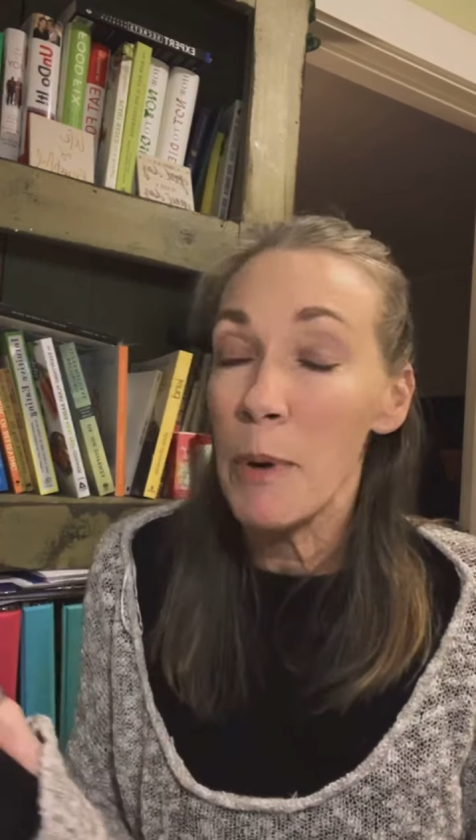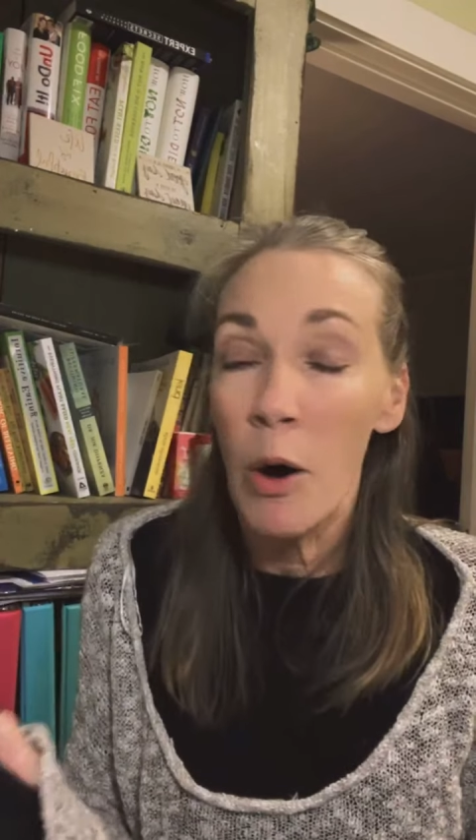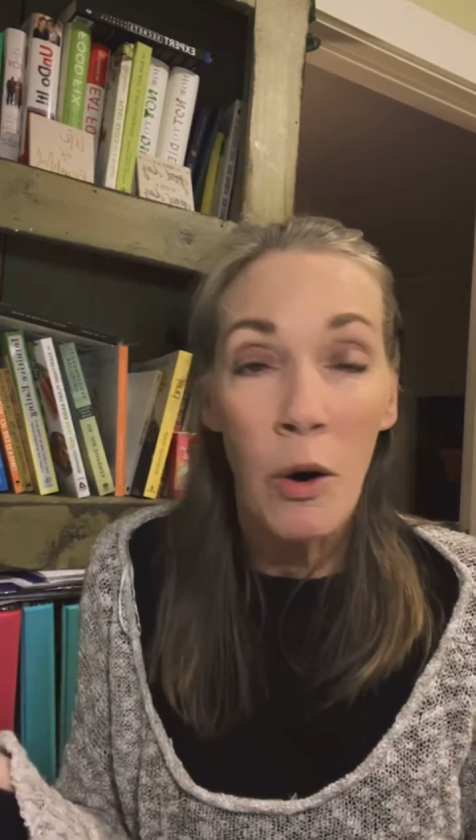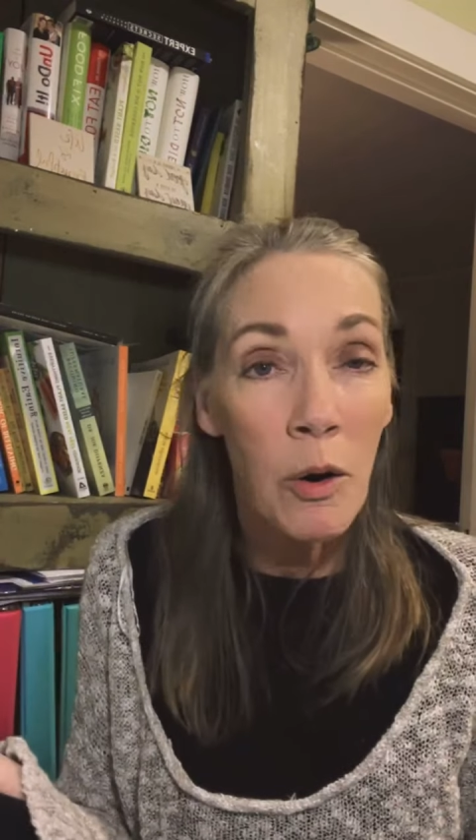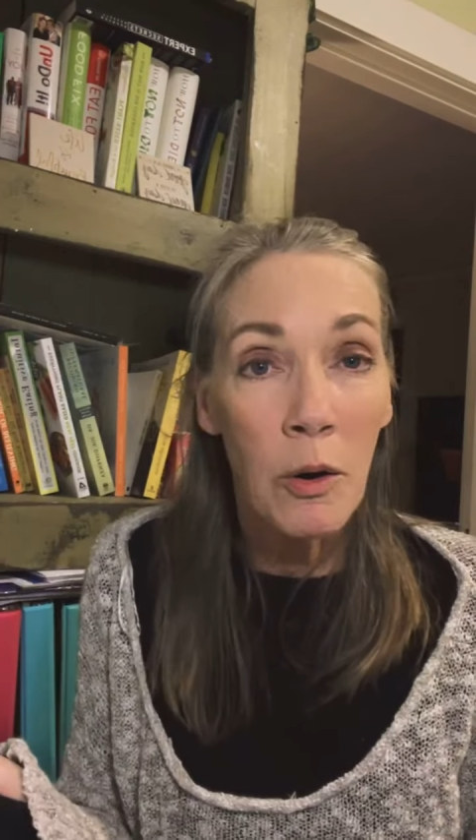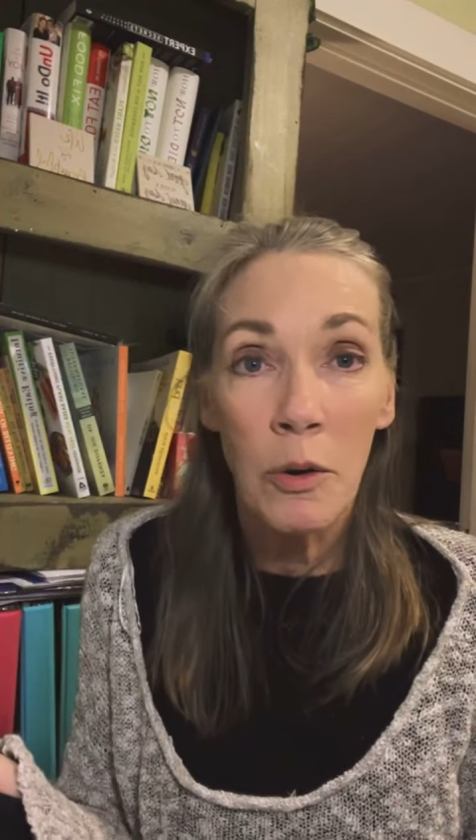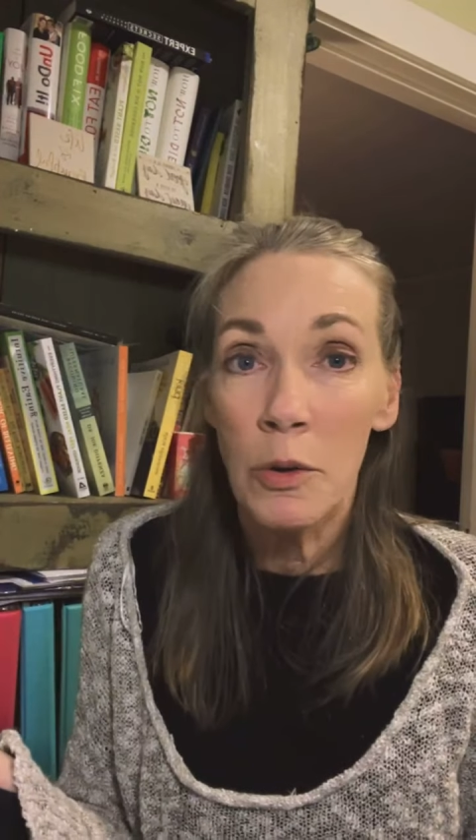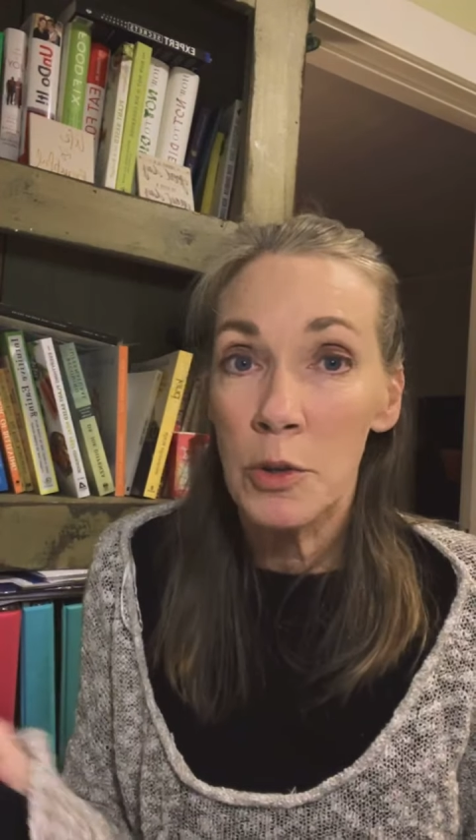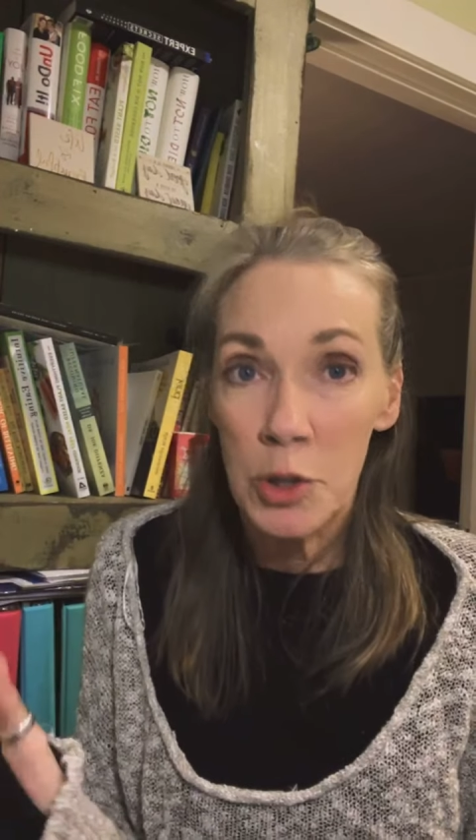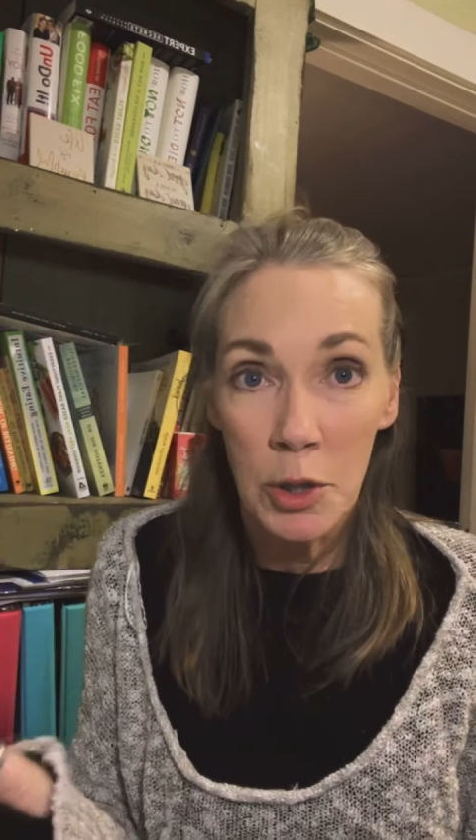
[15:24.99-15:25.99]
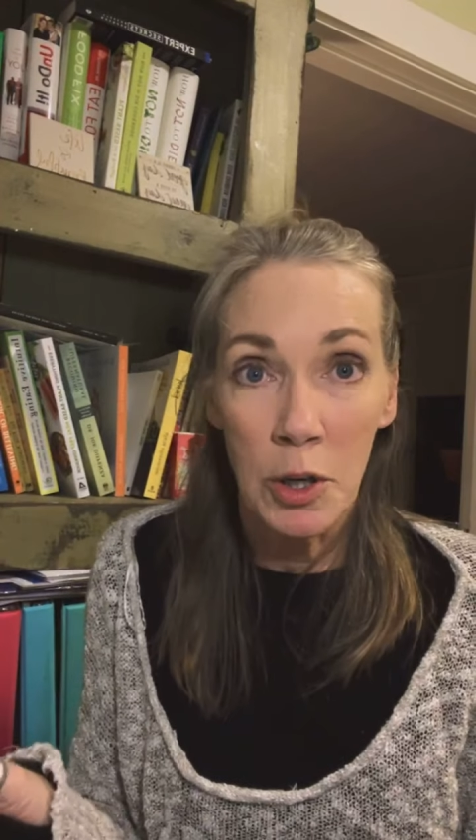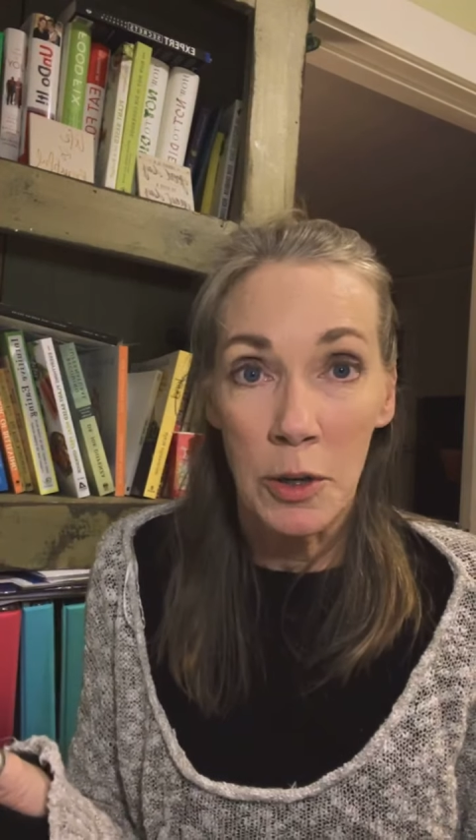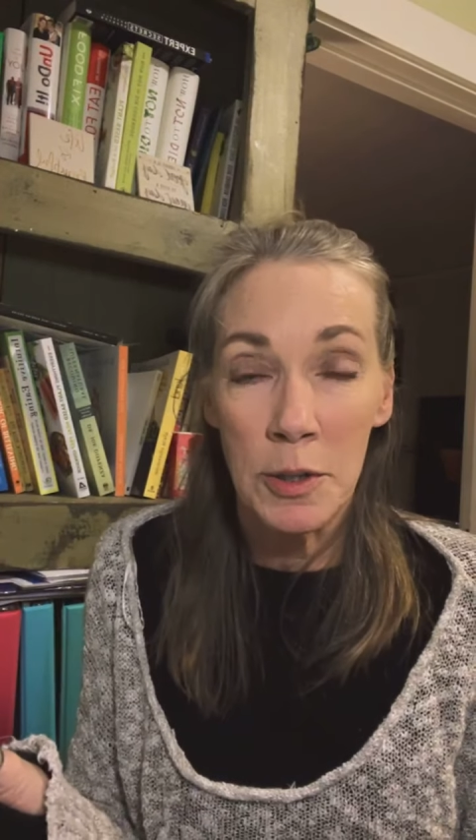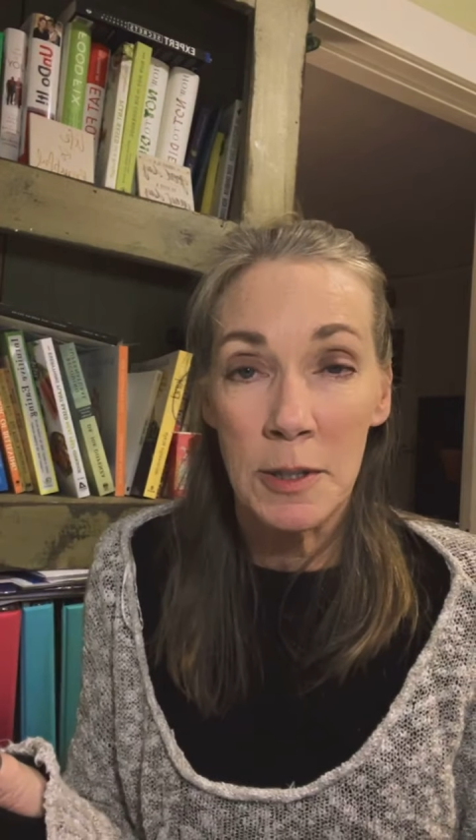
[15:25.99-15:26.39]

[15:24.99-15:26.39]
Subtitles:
all sugars.